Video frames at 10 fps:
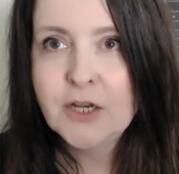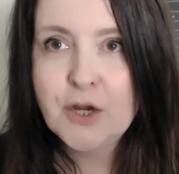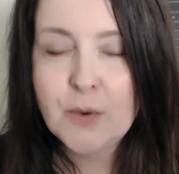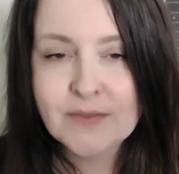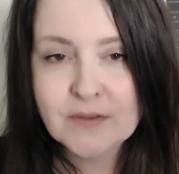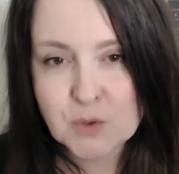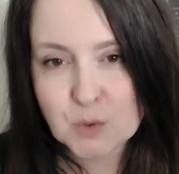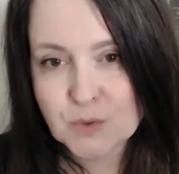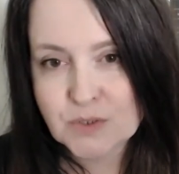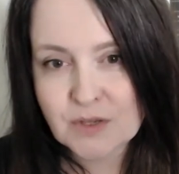knowing the
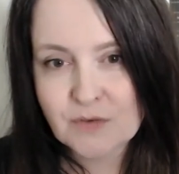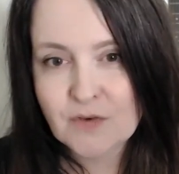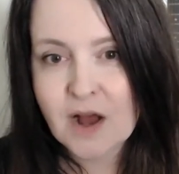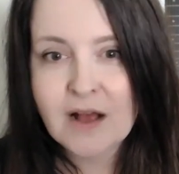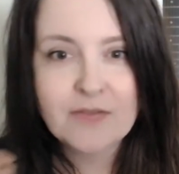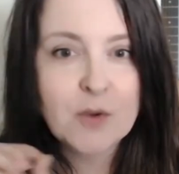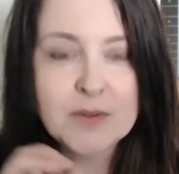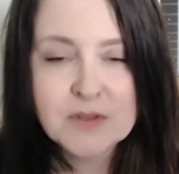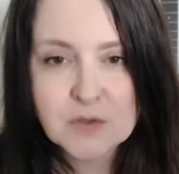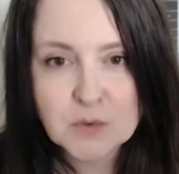tools that you've got,
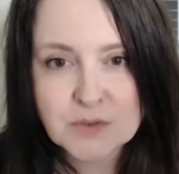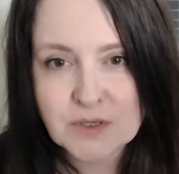knowing the tools